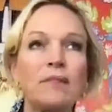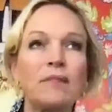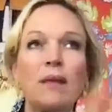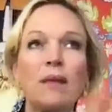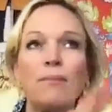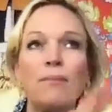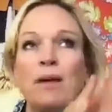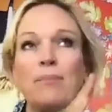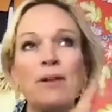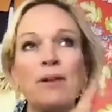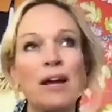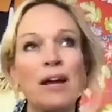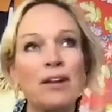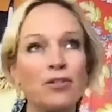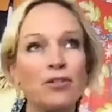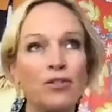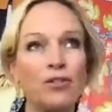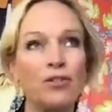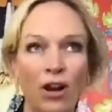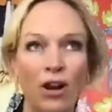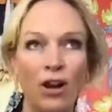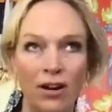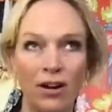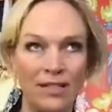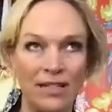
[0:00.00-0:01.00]
Maybe I'd go to
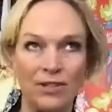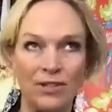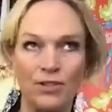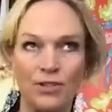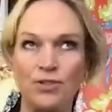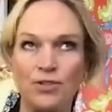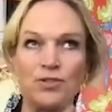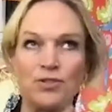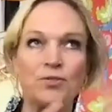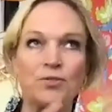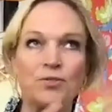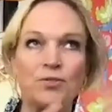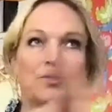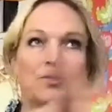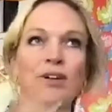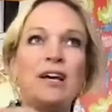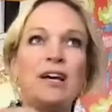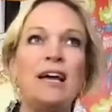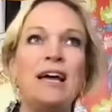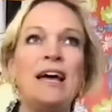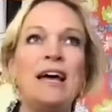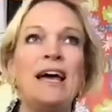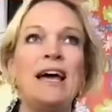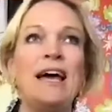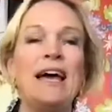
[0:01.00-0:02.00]
architecture school.
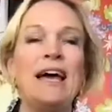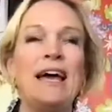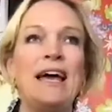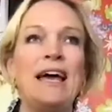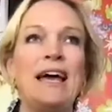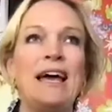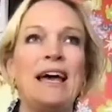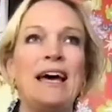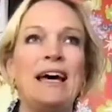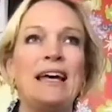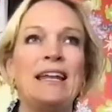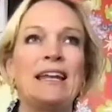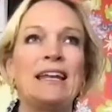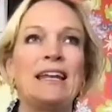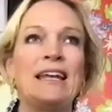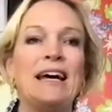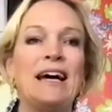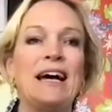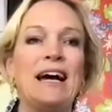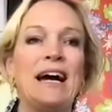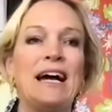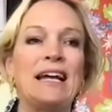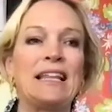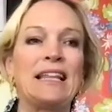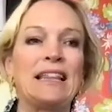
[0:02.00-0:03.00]
And
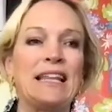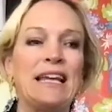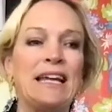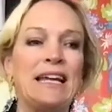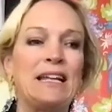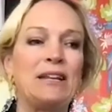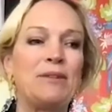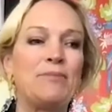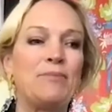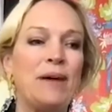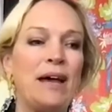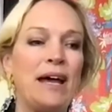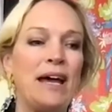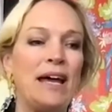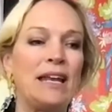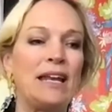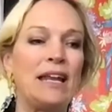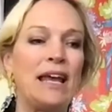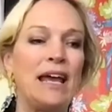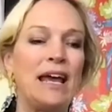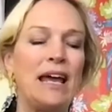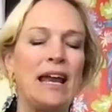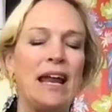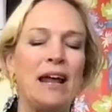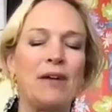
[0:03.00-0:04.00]
I laid in bed
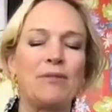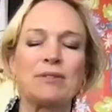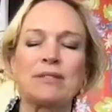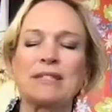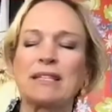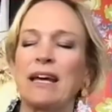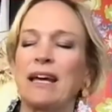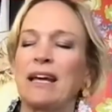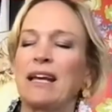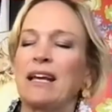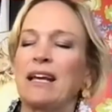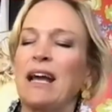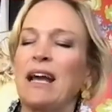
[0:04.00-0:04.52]
and I was like,